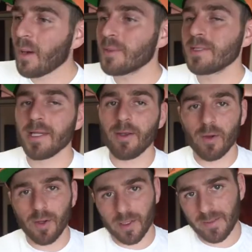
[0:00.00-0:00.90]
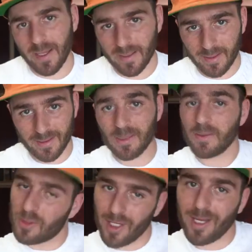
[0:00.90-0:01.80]
I wouldn't say no one knows about it because
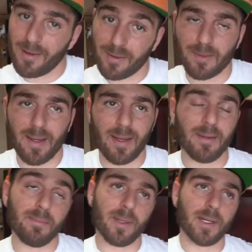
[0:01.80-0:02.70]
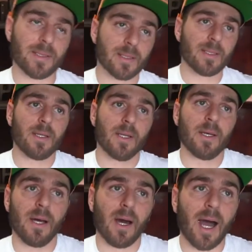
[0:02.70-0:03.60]
Jenna knows about it, but
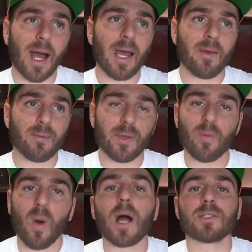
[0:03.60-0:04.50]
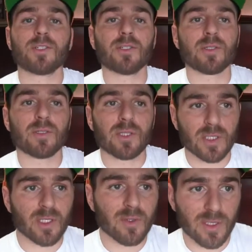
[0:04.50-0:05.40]
I rewatch
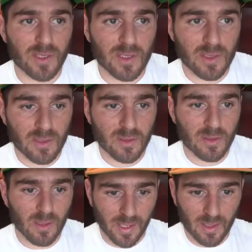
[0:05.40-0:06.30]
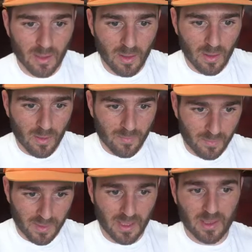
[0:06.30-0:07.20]
series like
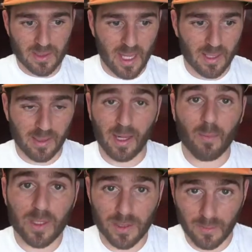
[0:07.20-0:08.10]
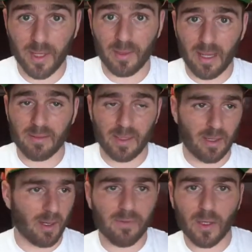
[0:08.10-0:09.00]
from beginning to end. Like I'm watching Breaking Bad right
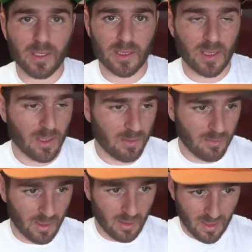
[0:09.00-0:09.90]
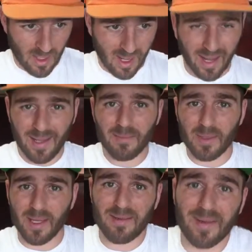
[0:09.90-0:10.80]
now and I've already seen it, but I am
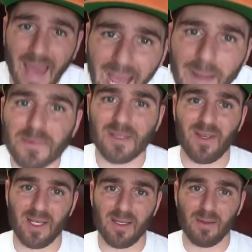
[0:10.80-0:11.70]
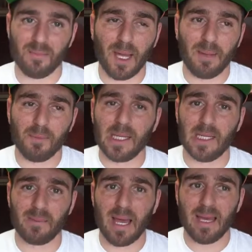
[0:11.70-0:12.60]
like captivated by
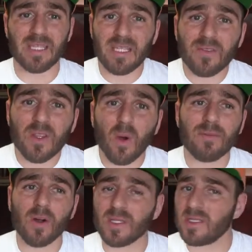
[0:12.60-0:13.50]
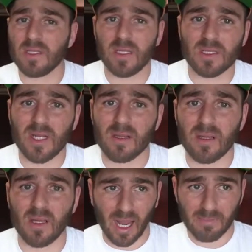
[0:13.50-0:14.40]
Breaking Bad, even though I've already seen the entire
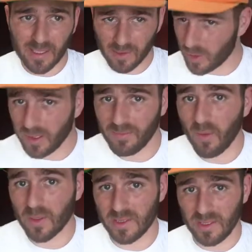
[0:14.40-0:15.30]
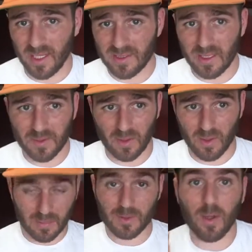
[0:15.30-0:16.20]
thing. I'm like looking forward to the next
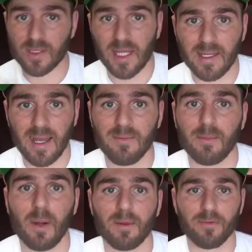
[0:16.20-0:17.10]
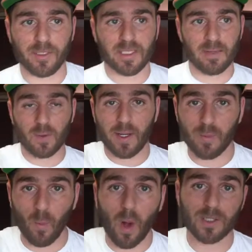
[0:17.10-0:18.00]
episode. I'm so excited to have a moment of free time so I
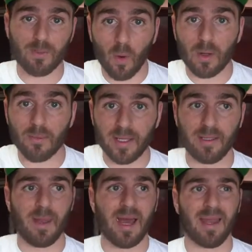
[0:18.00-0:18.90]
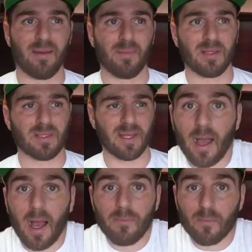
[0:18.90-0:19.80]
could watch more Breaking Bad. And it's like
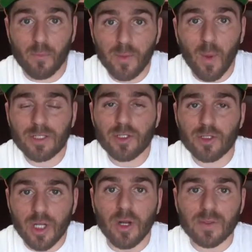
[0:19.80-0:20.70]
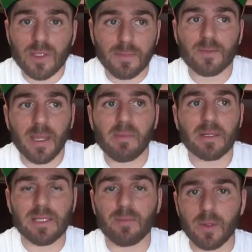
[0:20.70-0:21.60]
I'm rewatching shows. I'm spending my
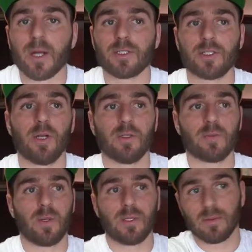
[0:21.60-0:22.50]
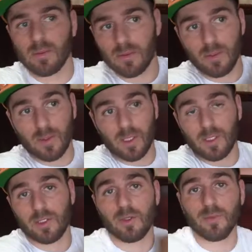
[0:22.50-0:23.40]
time rewatching shows. When you can
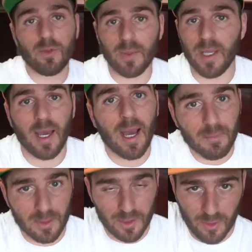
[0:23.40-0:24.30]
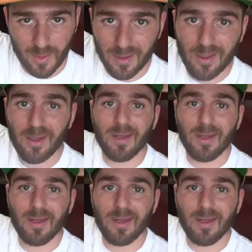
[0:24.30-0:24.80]
consume new media, I'm consuming